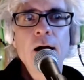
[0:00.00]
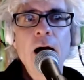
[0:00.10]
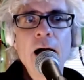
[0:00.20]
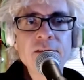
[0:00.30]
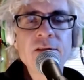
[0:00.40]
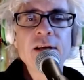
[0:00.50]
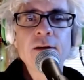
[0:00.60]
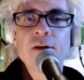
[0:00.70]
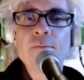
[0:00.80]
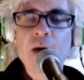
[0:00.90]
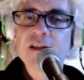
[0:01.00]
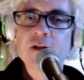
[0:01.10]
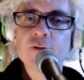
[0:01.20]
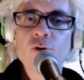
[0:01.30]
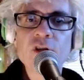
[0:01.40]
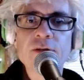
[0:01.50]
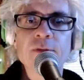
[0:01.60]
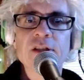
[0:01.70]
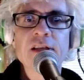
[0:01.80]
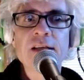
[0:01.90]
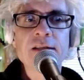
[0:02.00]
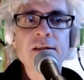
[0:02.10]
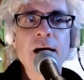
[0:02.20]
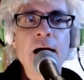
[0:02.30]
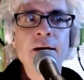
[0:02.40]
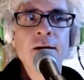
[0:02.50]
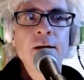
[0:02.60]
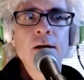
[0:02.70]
I think the message of Christmas is that